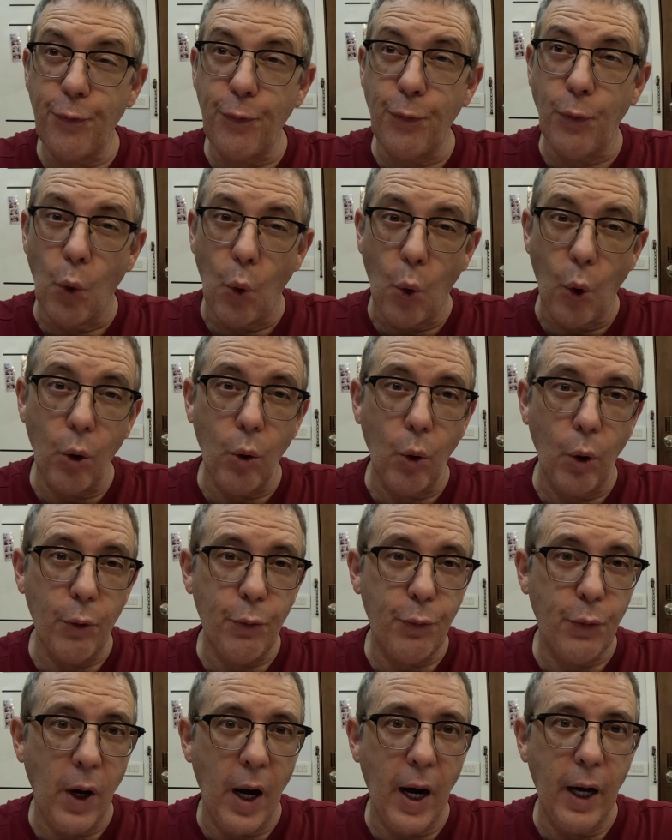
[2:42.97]
4 or
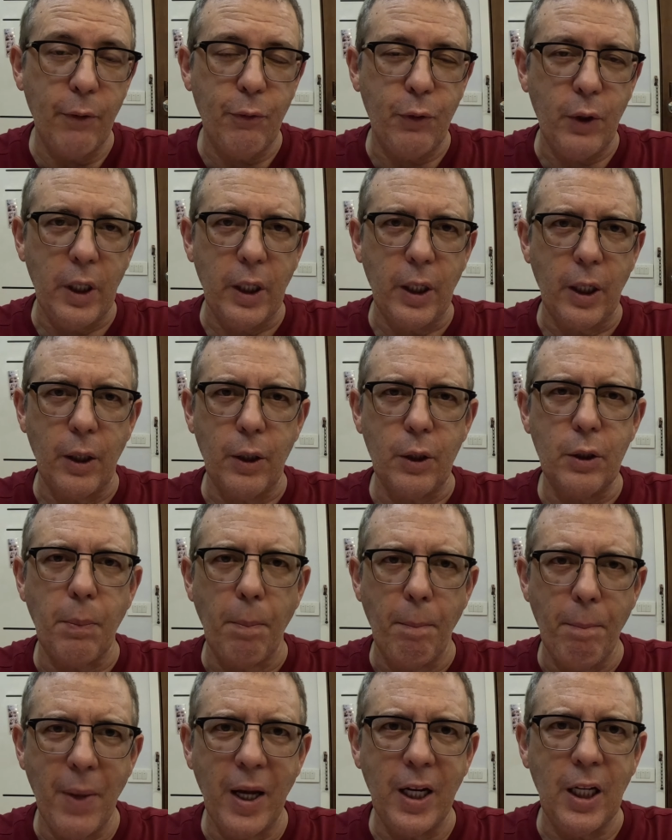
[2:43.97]
5 years
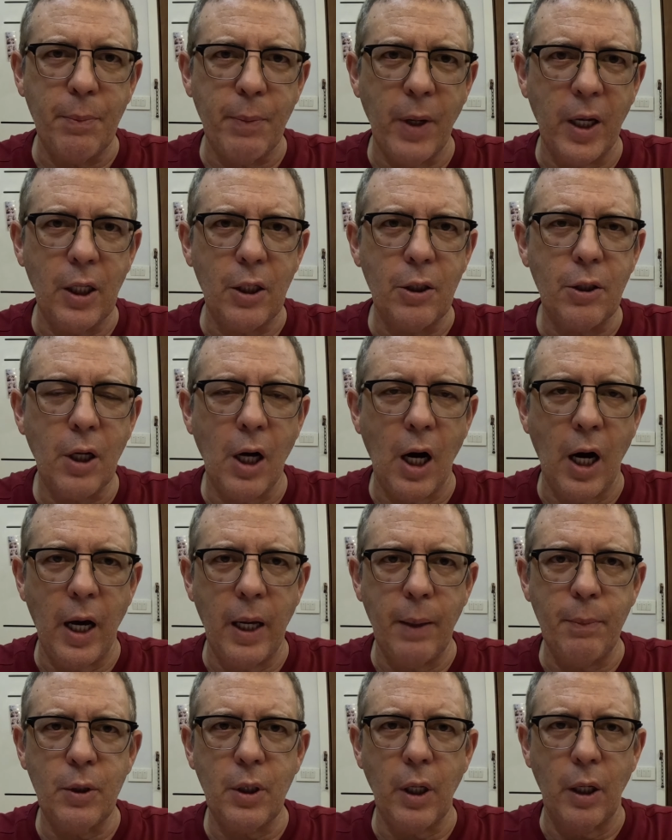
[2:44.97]
many
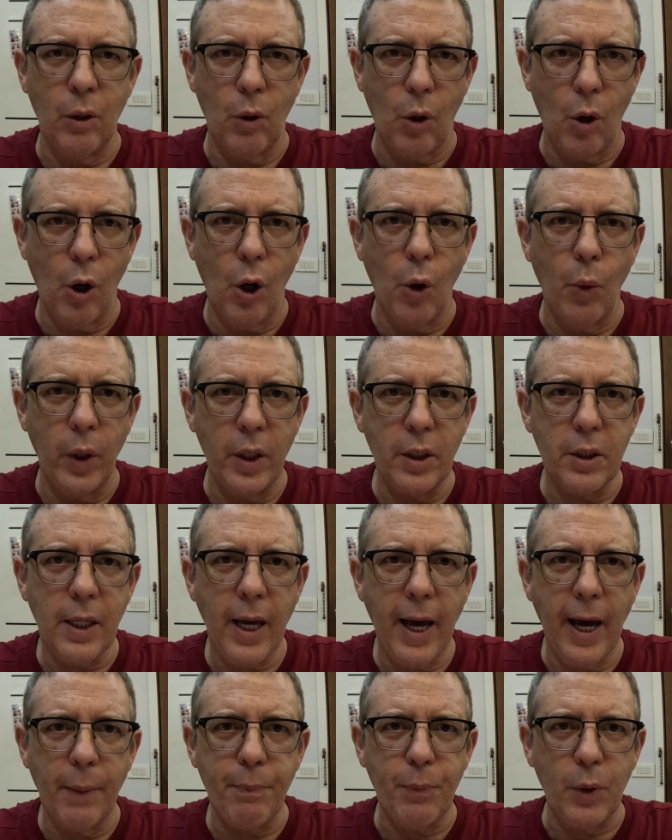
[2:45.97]
times, and always
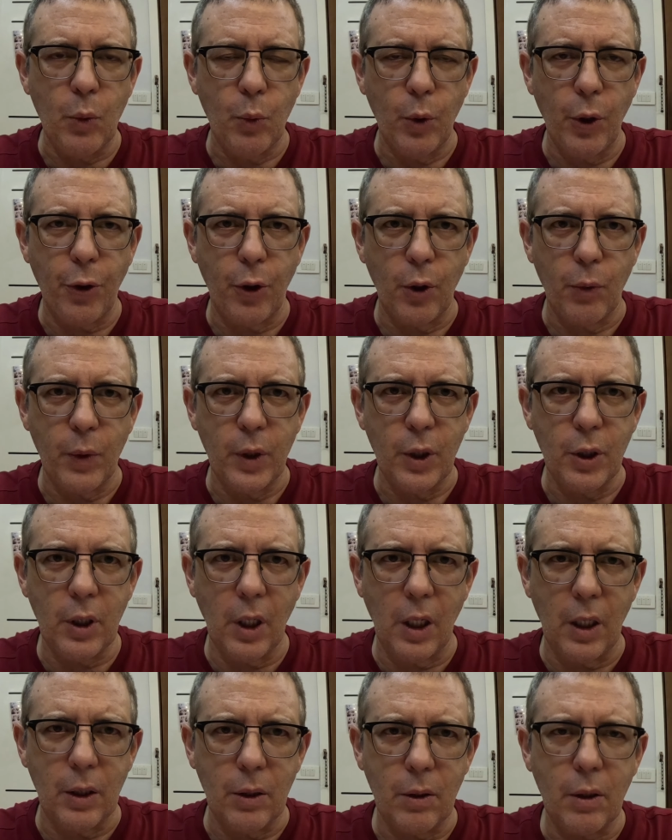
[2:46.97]
happy with the
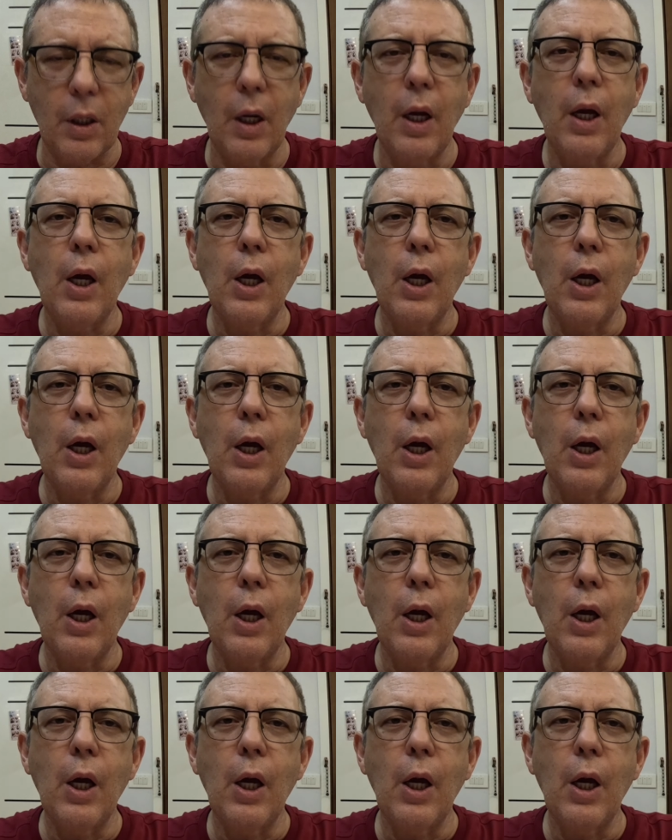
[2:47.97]
result.